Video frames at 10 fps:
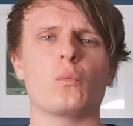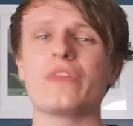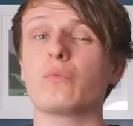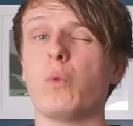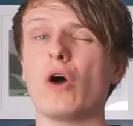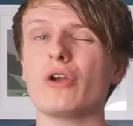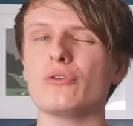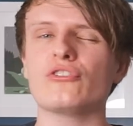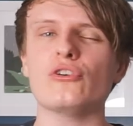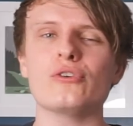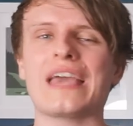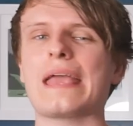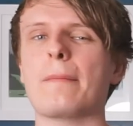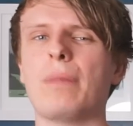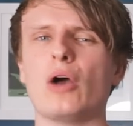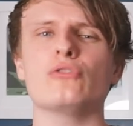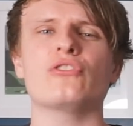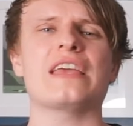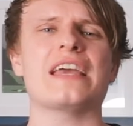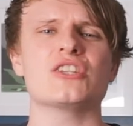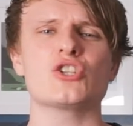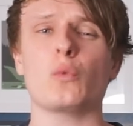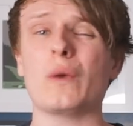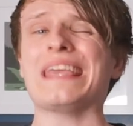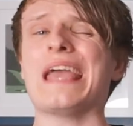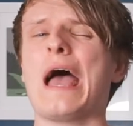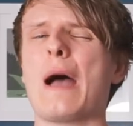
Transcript: with Woro2k posting a tweet